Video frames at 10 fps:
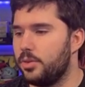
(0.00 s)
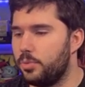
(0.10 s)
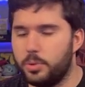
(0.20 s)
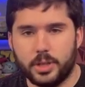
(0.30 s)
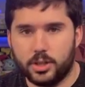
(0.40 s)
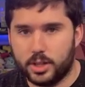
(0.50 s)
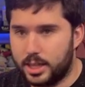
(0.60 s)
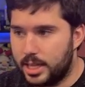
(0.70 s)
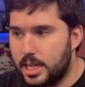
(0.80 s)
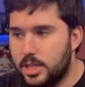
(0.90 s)
when we look at
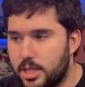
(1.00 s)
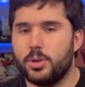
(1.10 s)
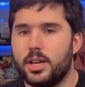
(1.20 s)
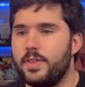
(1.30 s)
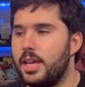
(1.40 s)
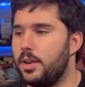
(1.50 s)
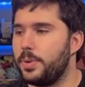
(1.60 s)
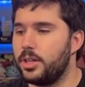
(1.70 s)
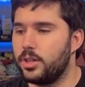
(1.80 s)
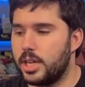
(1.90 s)
the history of it and
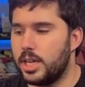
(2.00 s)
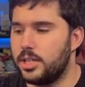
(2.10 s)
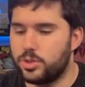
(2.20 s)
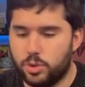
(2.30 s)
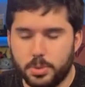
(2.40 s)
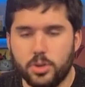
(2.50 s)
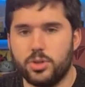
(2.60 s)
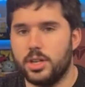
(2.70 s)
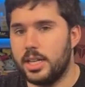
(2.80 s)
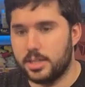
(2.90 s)
we look at
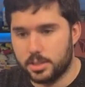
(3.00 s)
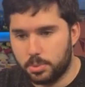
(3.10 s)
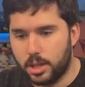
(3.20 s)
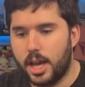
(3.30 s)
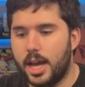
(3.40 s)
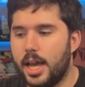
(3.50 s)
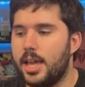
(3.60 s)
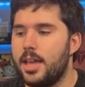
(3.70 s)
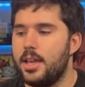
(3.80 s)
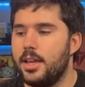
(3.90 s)
distribution and
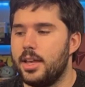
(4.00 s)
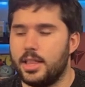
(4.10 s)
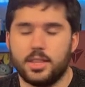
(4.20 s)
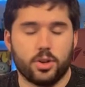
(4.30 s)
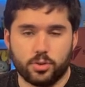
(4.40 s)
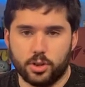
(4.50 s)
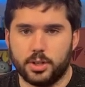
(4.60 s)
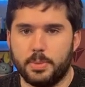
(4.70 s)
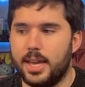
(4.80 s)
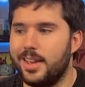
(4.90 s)
supply and the overall
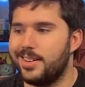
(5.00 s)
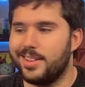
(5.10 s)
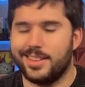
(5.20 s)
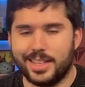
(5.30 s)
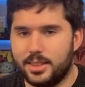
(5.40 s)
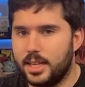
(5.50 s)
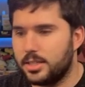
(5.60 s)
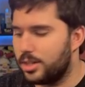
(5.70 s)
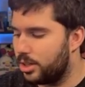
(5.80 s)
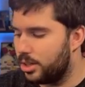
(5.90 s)
demand, like
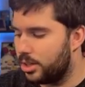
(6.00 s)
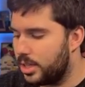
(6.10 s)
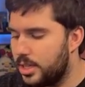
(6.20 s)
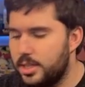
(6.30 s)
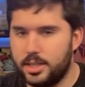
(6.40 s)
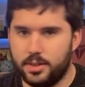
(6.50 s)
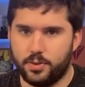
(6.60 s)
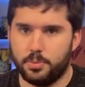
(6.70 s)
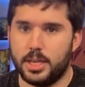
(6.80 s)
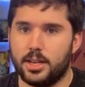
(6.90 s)
that's easy
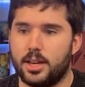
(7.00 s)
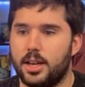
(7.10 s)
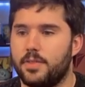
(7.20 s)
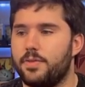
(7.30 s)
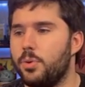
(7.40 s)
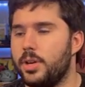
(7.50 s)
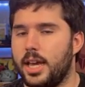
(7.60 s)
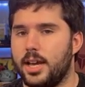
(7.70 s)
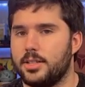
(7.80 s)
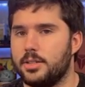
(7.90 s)
for me to kind of
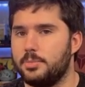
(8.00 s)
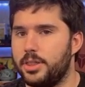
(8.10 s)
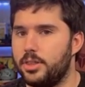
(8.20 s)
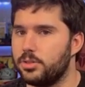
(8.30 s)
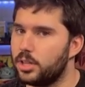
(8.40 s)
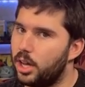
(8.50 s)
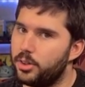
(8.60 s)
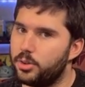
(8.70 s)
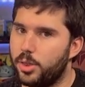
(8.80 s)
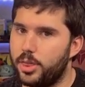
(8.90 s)
forecast. But there's
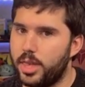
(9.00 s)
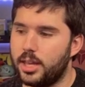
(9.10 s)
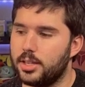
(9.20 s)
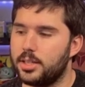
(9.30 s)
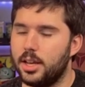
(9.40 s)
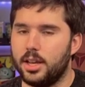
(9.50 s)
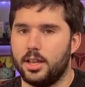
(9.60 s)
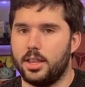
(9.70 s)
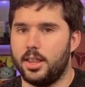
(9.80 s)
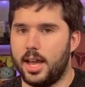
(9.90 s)
other things
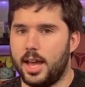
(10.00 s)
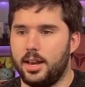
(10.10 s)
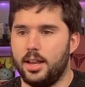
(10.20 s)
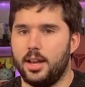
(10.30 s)
that